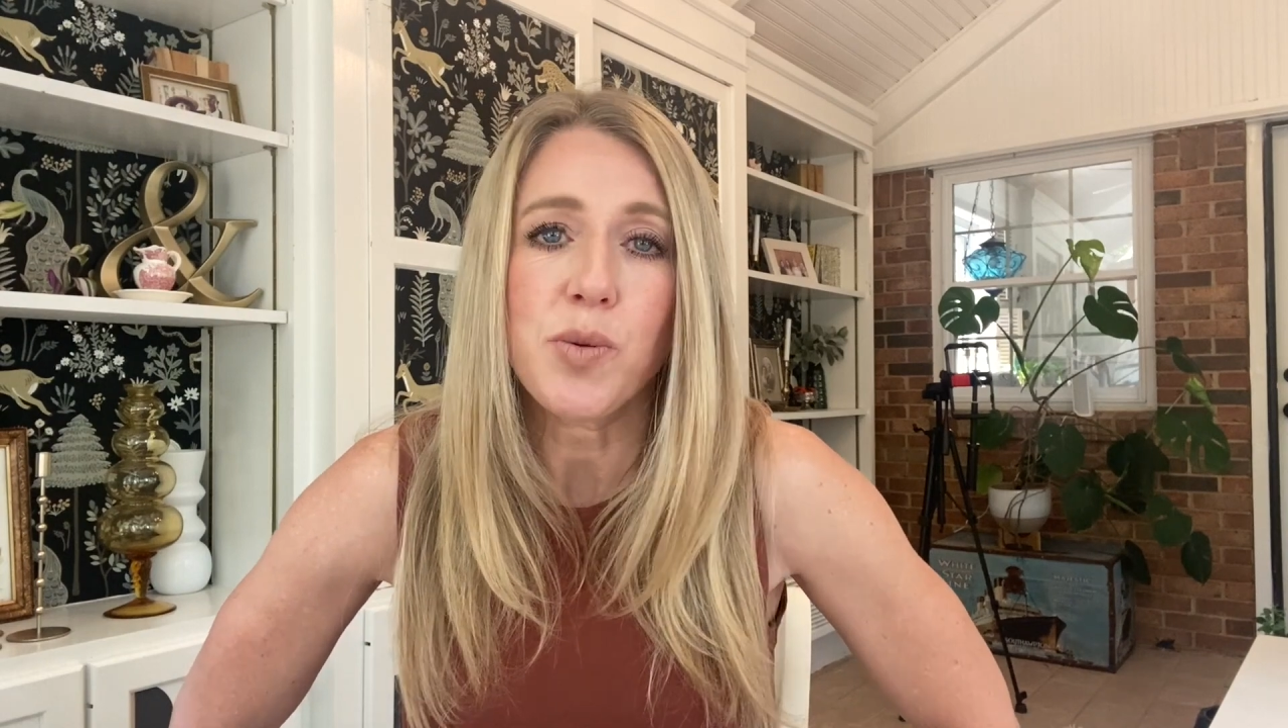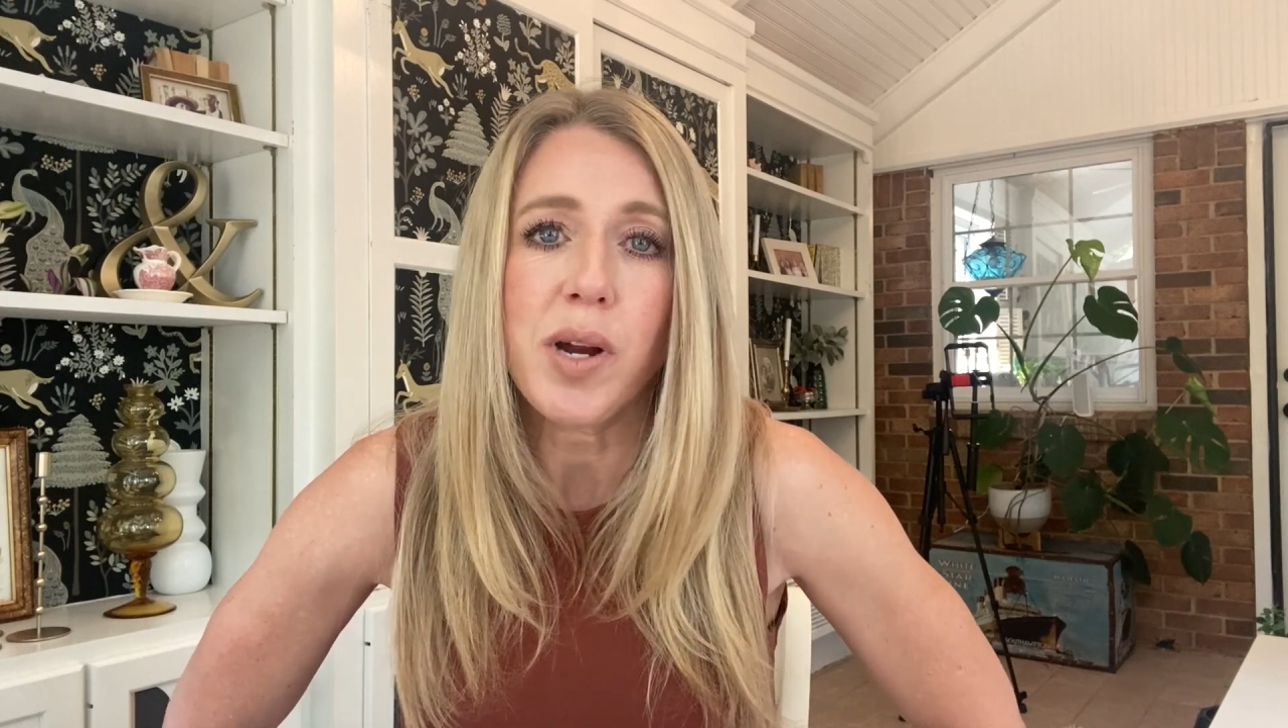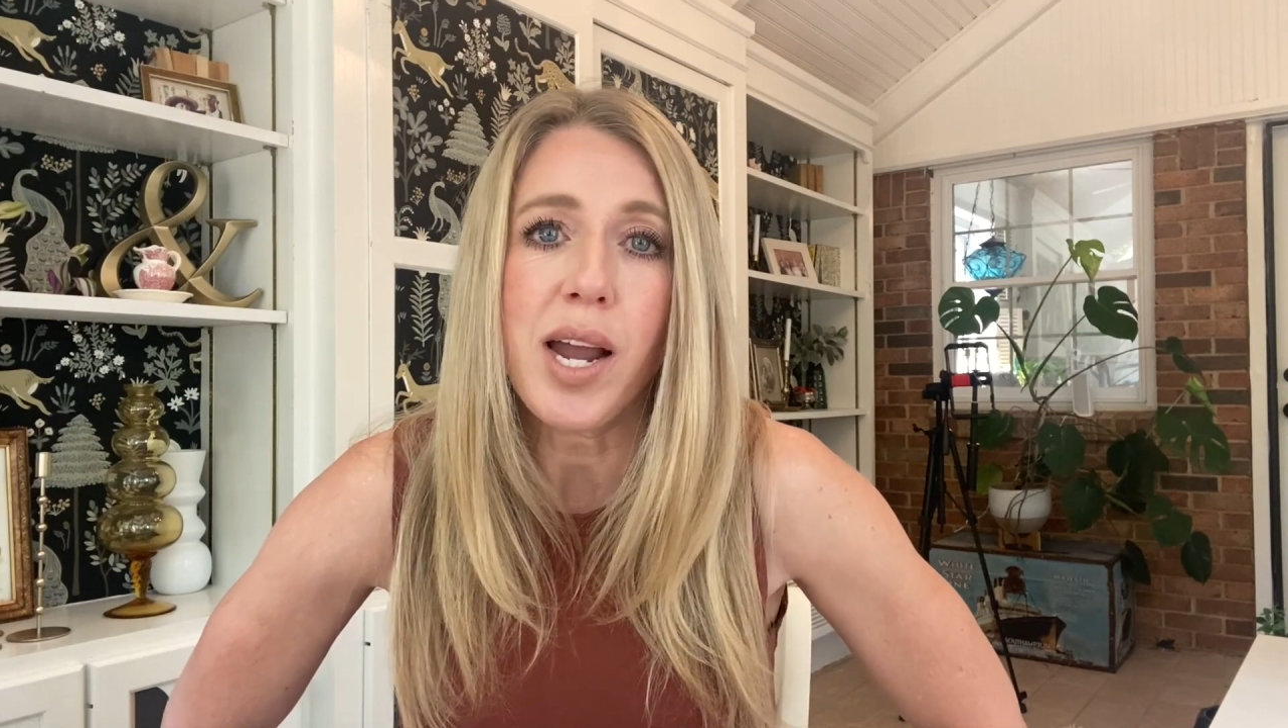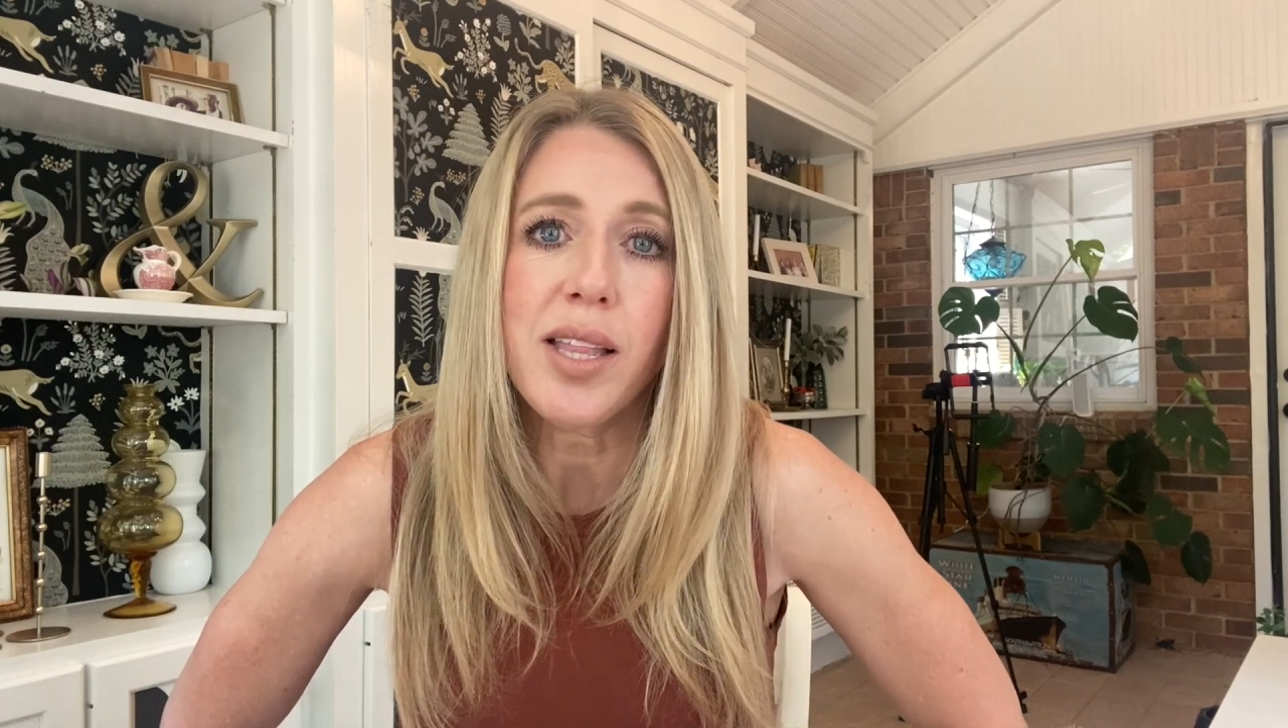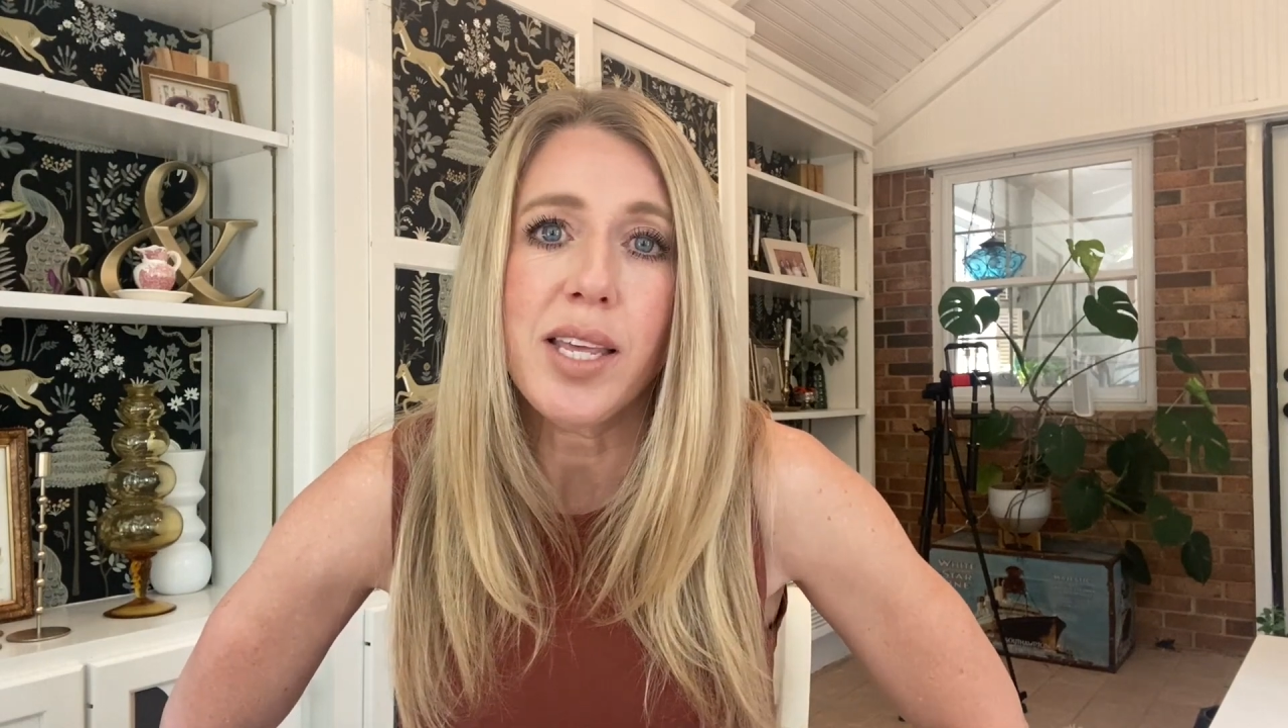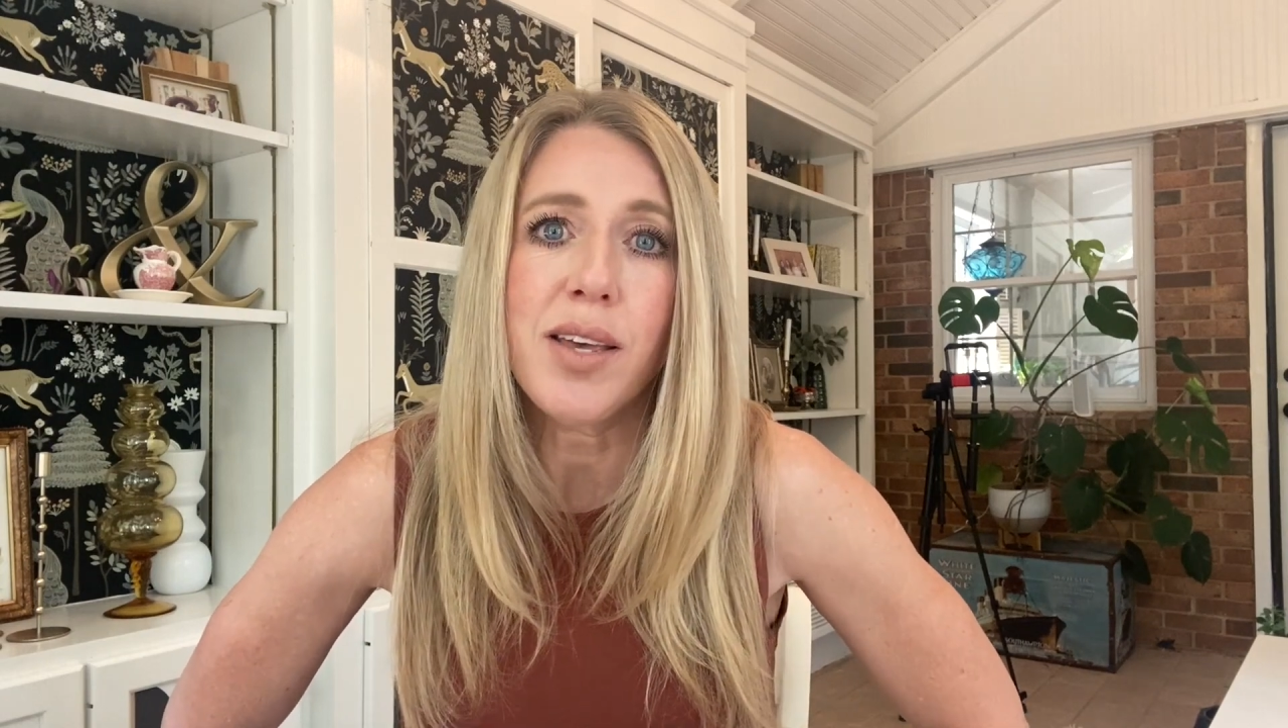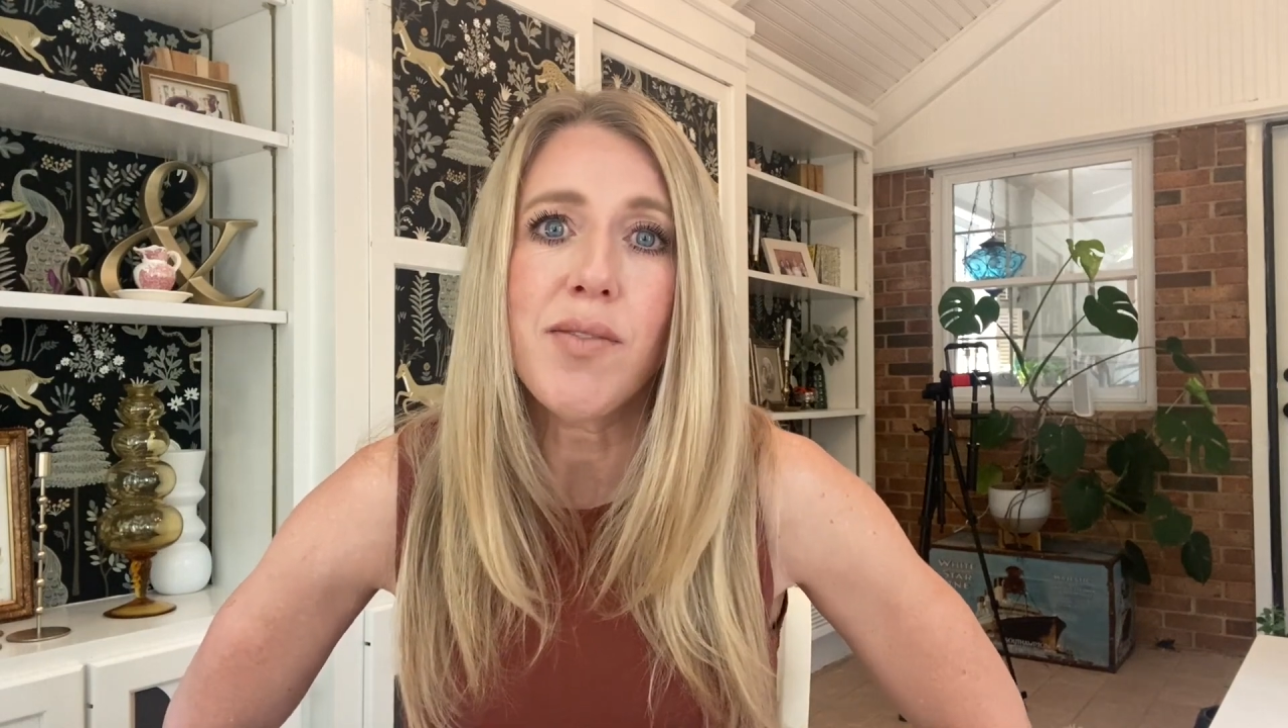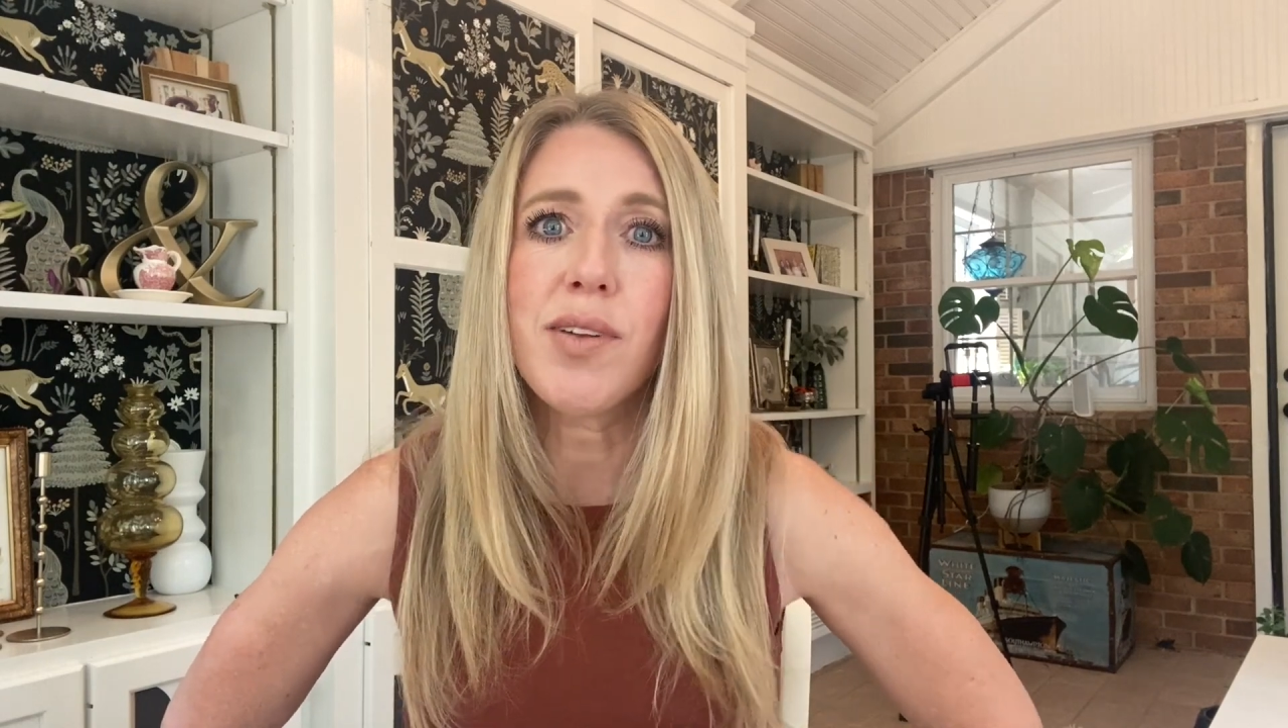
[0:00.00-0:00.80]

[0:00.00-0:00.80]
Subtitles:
where I live.